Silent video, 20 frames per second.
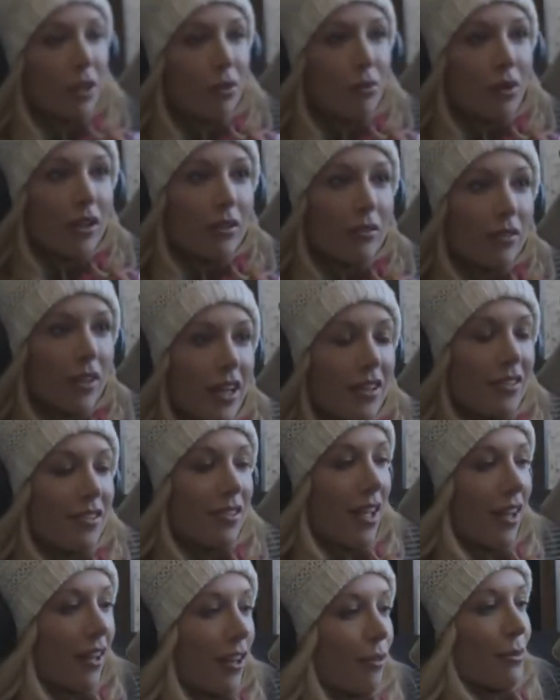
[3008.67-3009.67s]
big one. Guys
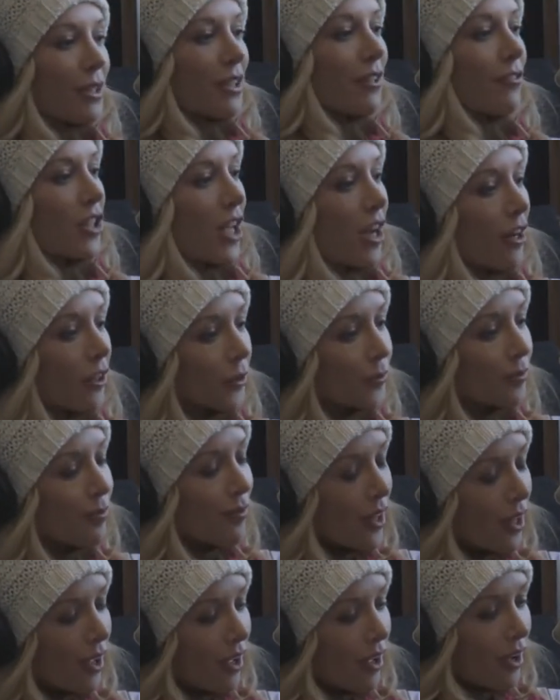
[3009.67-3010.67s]
psych themselves out.
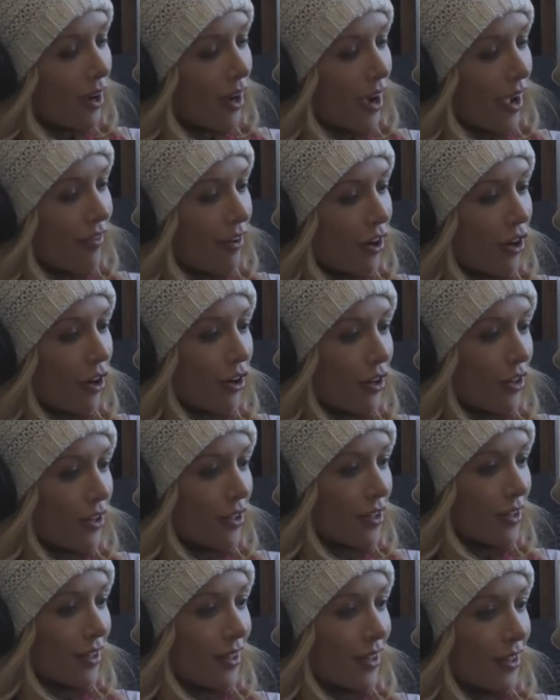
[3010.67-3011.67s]
I've
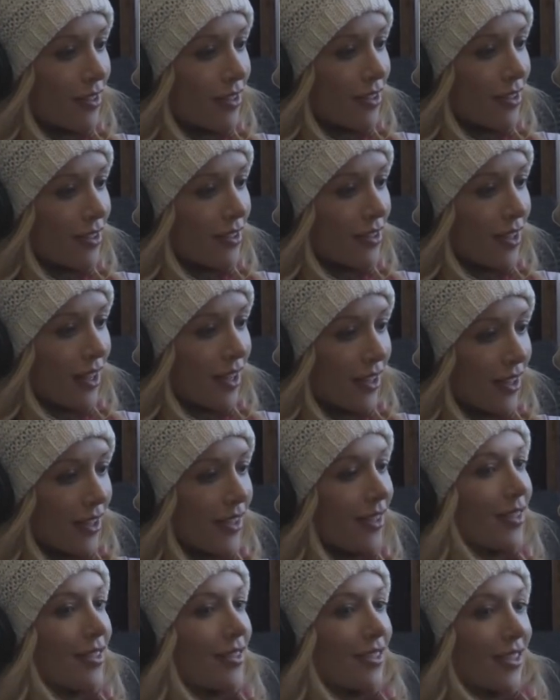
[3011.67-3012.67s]
heard that
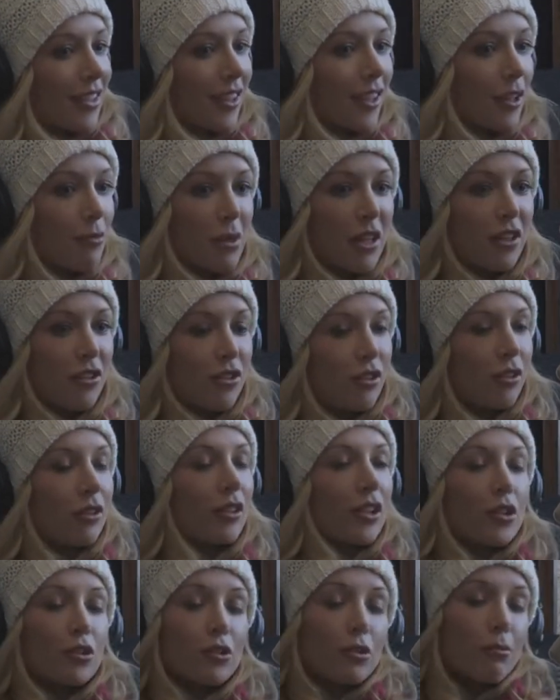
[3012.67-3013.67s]
taking zinc makes your
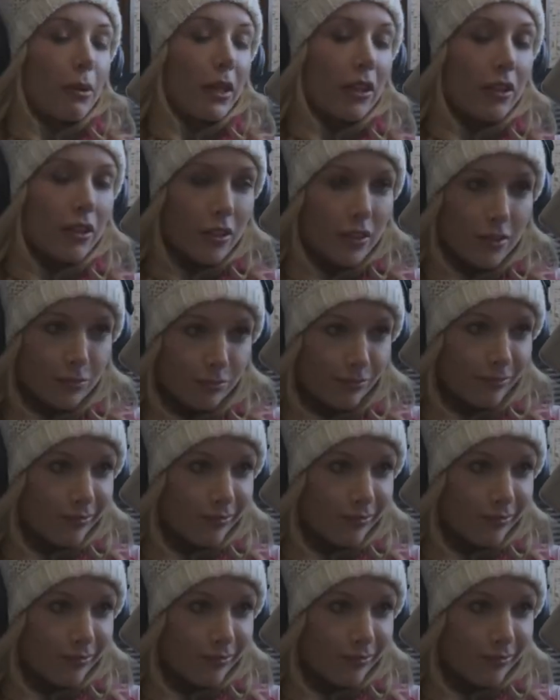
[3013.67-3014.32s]
load bigger.